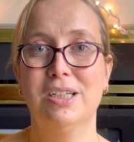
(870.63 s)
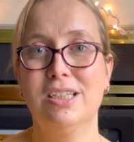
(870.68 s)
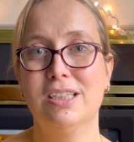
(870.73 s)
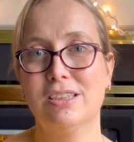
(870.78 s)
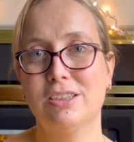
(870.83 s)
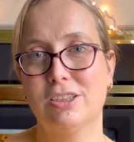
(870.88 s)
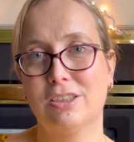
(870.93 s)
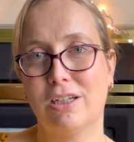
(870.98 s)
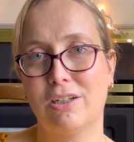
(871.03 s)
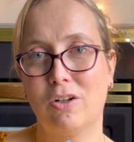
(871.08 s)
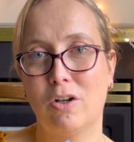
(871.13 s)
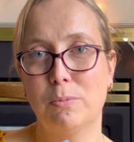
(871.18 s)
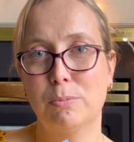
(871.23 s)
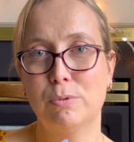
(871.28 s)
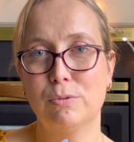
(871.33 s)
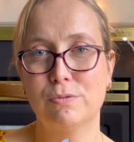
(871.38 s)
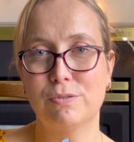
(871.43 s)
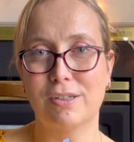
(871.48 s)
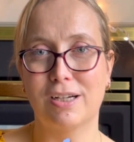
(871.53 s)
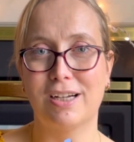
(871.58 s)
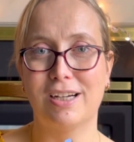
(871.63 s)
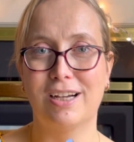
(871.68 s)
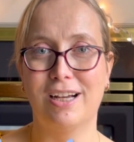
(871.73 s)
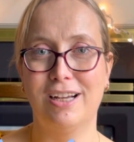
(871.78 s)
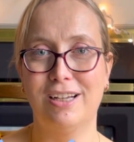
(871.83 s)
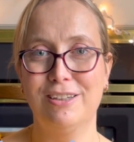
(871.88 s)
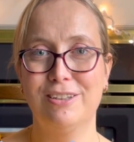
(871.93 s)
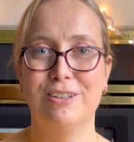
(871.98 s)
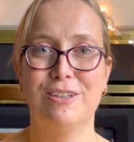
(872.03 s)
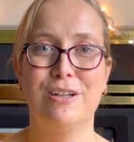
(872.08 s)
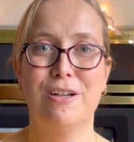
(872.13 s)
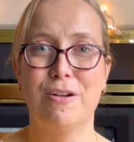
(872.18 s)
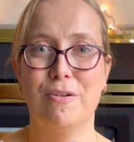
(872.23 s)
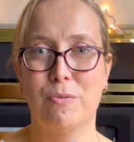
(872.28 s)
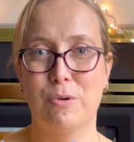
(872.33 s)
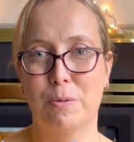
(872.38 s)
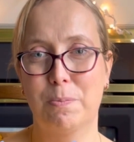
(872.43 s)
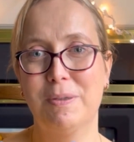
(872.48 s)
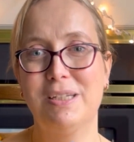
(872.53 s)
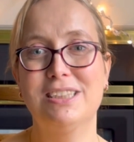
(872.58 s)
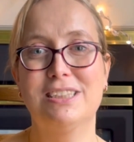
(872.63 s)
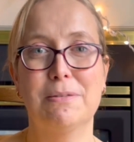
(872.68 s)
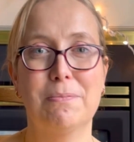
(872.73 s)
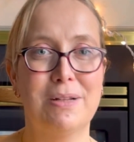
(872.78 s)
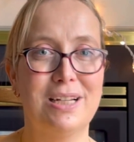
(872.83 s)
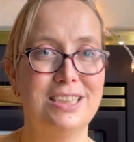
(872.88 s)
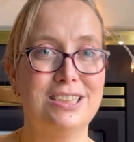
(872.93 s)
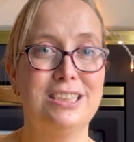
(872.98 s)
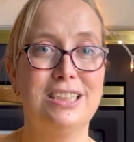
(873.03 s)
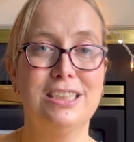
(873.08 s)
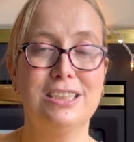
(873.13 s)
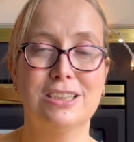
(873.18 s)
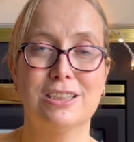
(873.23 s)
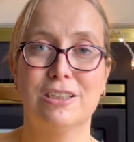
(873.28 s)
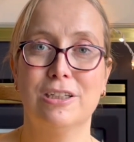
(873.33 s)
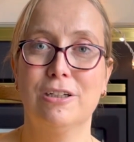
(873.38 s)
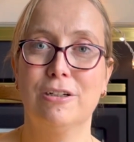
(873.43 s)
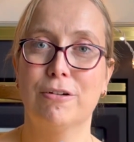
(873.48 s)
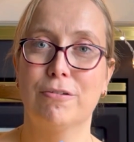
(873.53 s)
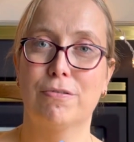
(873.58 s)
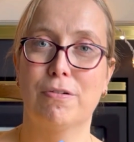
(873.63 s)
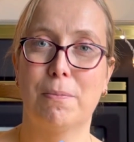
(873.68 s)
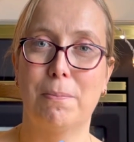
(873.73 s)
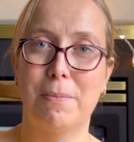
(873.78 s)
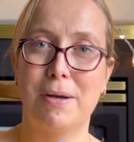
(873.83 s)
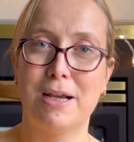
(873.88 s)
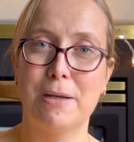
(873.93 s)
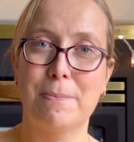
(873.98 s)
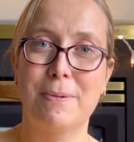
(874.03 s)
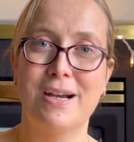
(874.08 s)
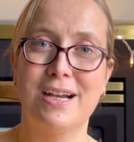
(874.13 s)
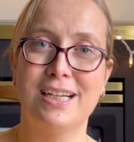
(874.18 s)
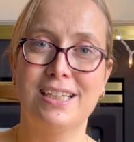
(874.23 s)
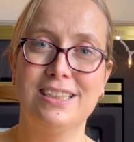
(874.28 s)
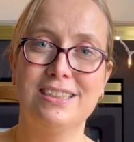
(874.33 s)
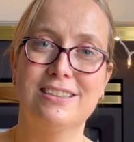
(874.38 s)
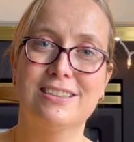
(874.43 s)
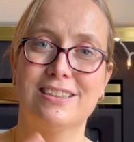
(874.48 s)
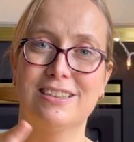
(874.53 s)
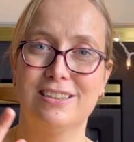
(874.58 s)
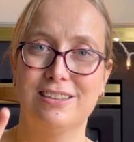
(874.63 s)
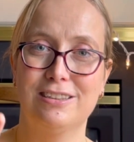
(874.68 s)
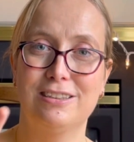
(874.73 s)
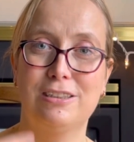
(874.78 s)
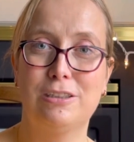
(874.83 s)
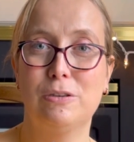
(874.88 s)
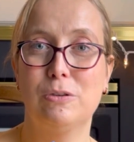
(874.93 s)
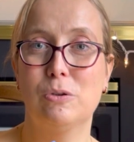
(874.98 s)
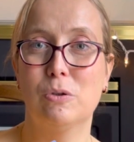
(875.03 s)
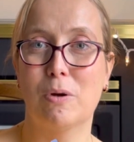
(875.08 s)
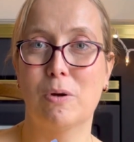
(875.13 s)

Shalom uvracha, with peace and blessings from my bayit to your